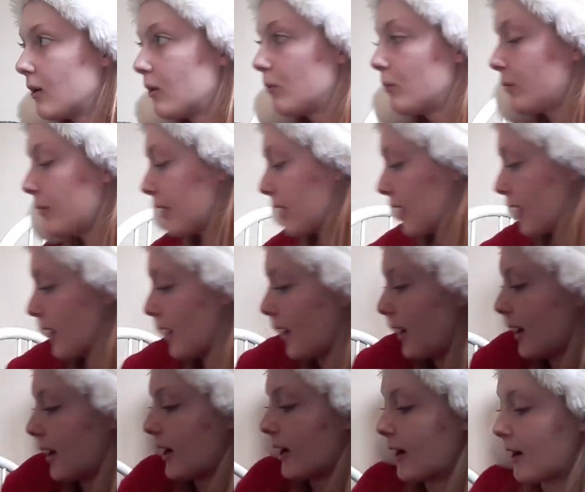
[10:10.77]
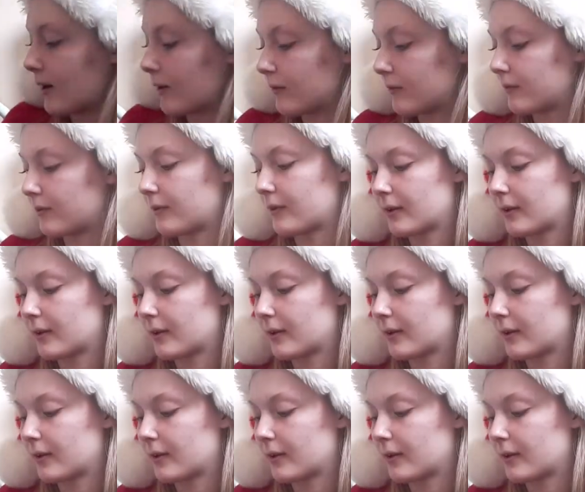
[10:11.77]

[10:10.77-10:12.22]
we have